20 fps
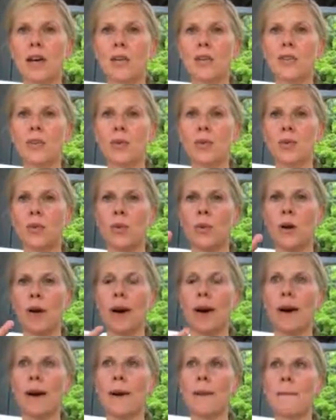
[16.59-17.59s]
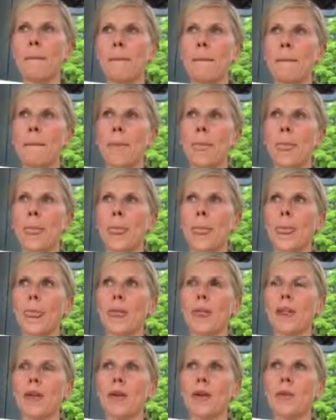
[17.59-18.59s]
So um,
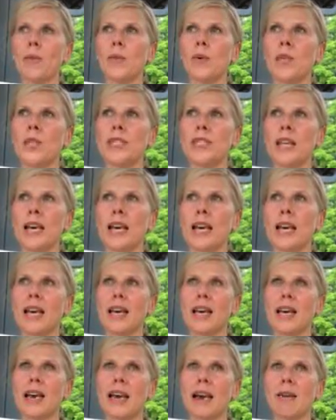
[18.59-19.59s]
we say